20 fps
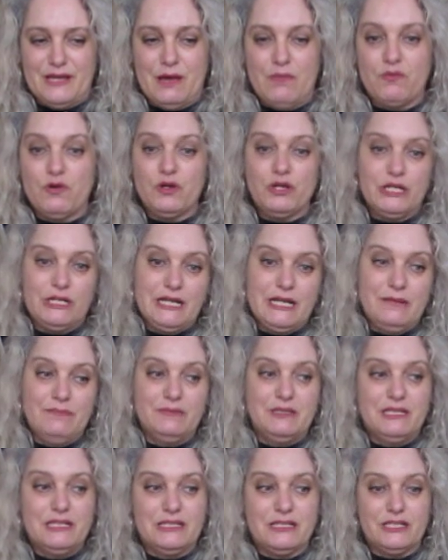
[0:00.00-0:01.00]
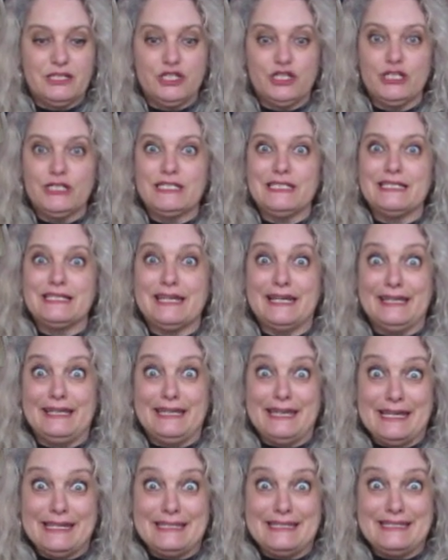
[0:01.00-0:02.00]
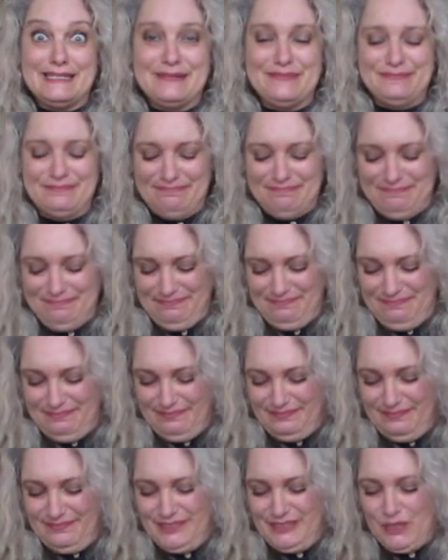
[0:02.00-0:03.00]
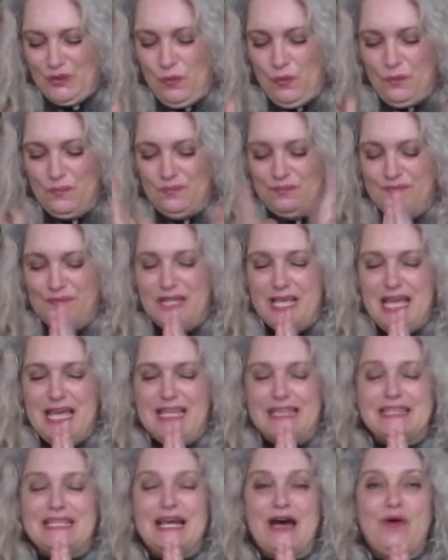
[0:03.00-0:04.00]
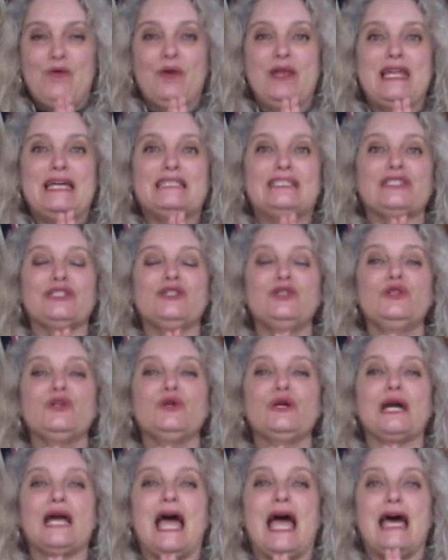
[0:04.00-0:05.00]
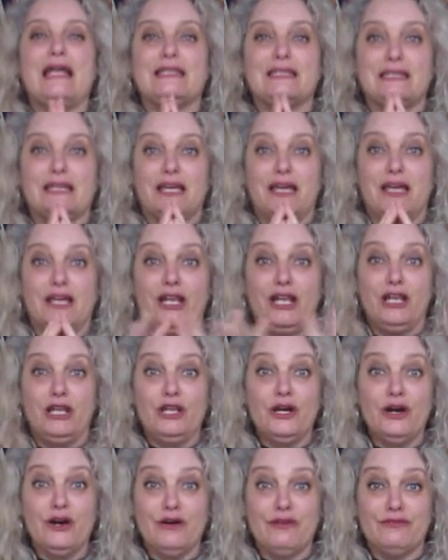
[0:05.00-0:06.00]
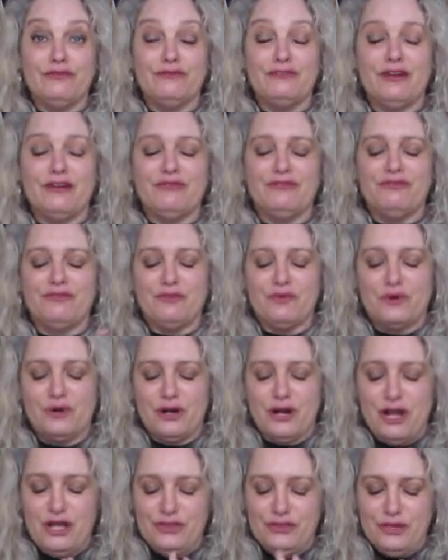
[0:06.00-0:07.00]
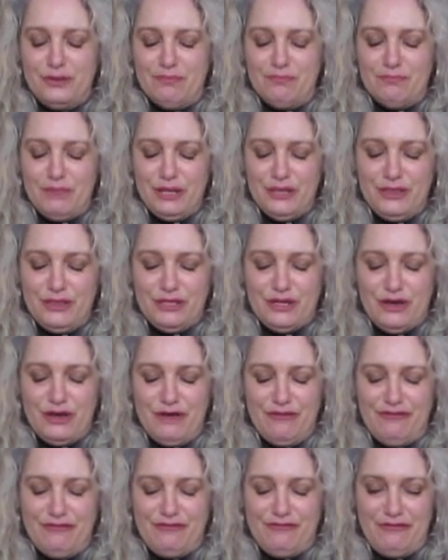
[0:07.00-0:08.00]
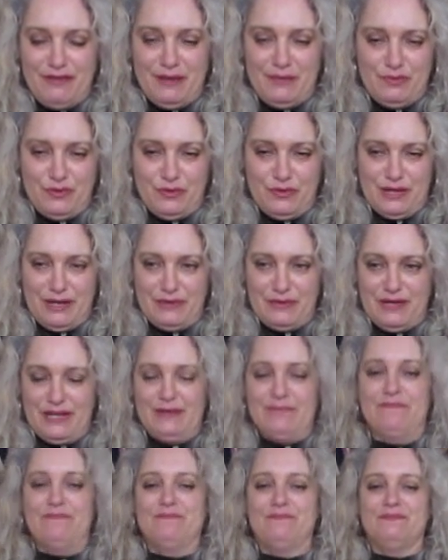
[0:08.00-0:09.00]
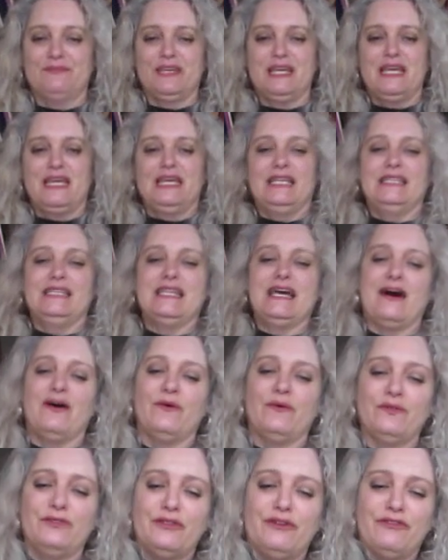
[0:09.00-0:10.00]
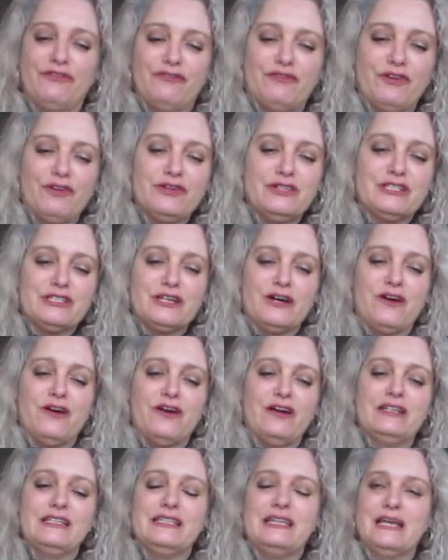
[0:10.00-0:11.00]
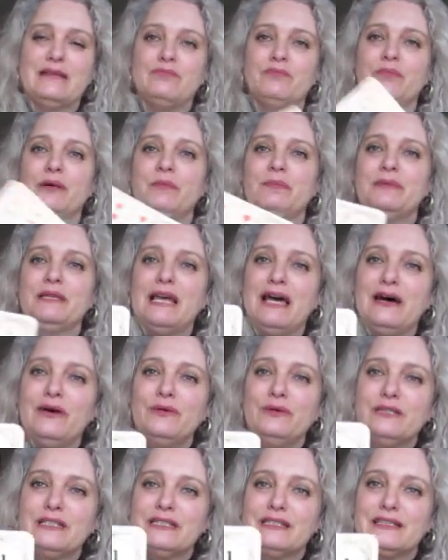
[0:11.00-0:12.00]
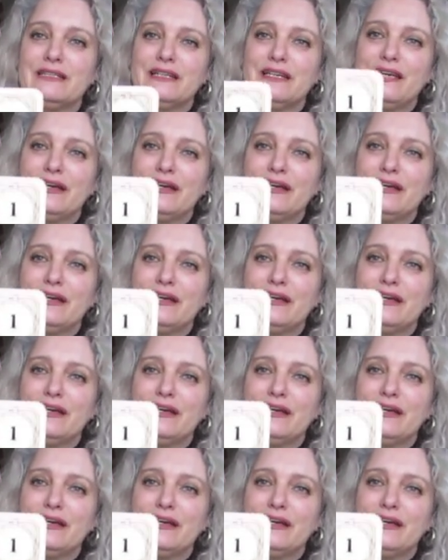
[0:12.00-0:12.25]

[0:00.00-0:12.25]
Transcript: I'm gonna name this just say yes so now let's look at a uh, love for the month of February now the first card that popped out